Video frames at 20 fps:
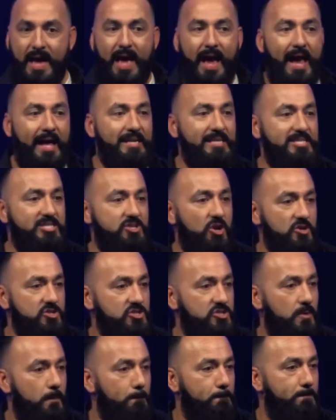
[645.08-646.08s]
and it starts
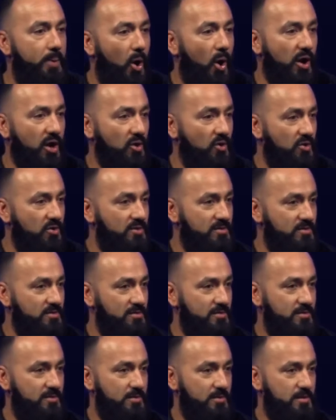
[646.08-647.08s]
to boil.
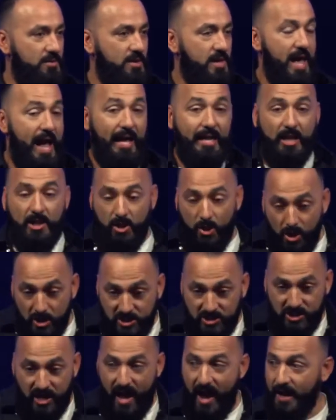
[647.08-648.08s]
And it
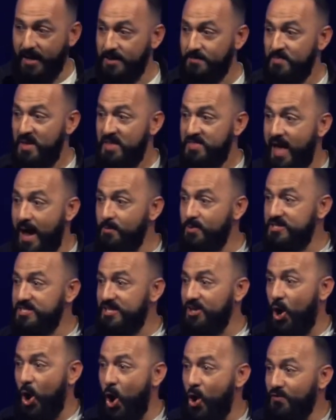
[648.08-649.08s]
looks like that was
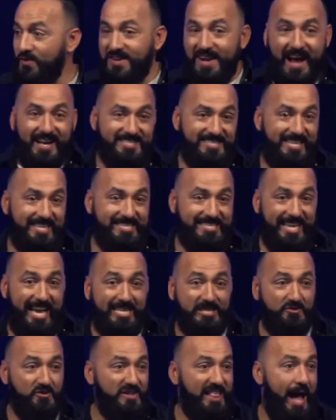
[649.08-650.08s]
an overnight
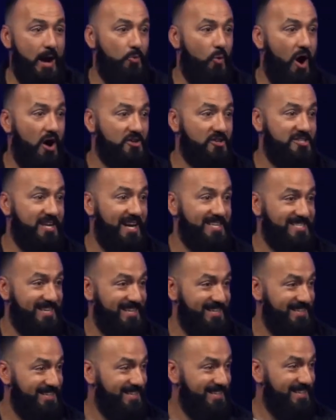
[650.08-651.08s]
success for that water, does it?